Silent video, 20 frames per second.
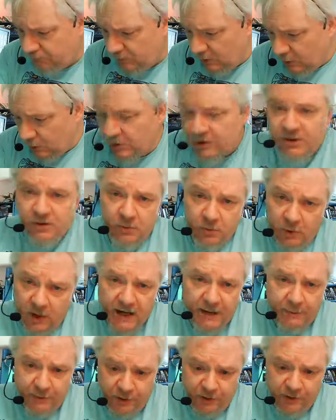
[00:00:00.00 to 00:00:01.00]
which is why
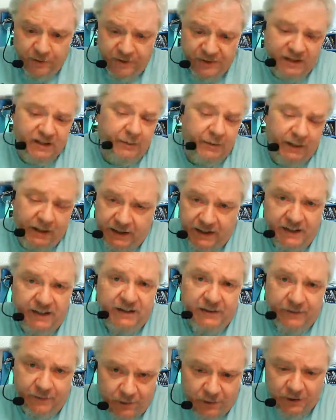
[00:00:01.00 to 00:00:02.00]
I'm nervous about
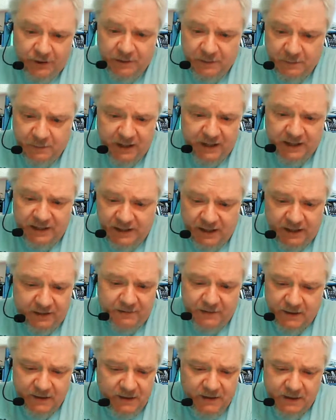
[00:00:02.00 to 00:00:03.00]
this, of course, because
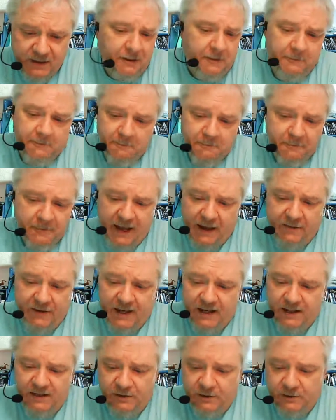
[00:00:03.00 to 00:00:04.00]
haven't
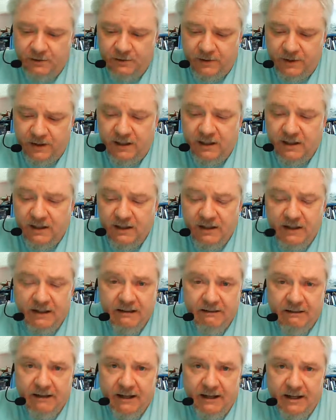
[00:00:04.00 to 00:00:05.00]
had surgery.
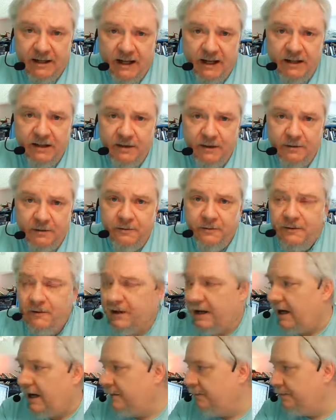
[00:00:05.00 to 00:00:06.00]
And I know
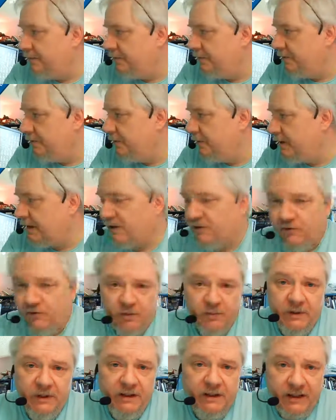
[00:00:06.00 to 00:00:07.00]
I'm
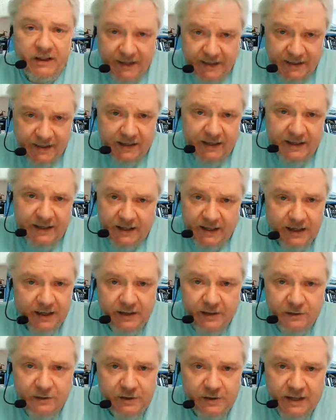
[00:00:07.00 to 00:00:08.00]
extremely lucky, and I
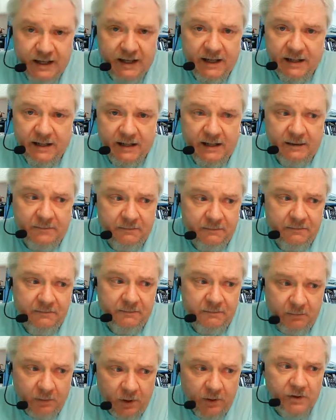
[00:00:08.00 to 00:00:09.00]
understand that
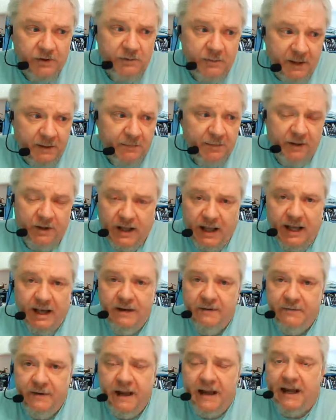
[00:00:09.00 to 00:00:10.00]
most people
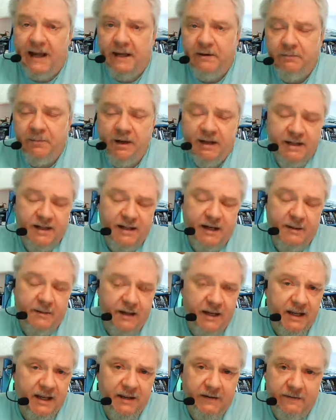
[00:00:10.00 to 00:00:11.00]
have had, by the time
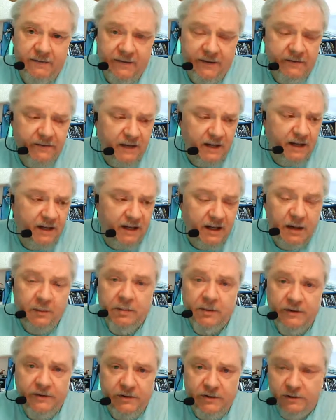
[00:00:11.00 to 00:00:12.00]
they hit 50, a
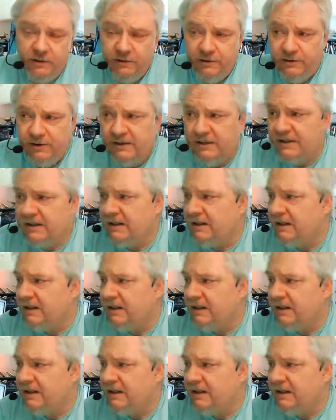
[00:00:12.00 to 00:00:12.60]
couple of surgeries.